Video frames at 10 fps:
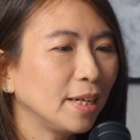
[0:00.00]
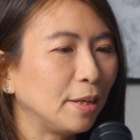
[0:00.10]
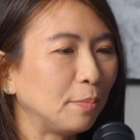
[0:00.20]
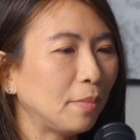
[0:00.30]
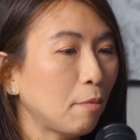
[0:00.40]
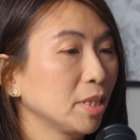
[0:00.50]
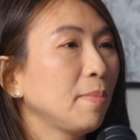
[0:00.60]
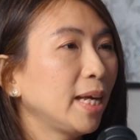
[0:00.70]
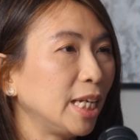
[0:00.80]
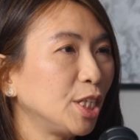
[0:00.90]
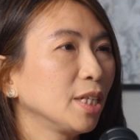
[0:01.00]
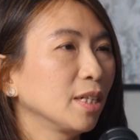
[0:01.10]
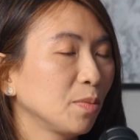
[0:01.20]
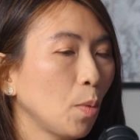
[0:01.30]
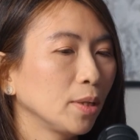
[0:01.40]
I was managing
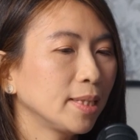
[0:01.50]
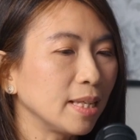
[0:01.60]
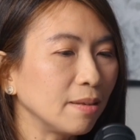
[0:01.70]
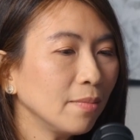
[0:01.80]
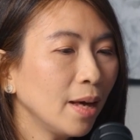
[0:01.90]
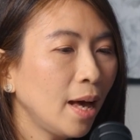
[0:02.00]
a small team.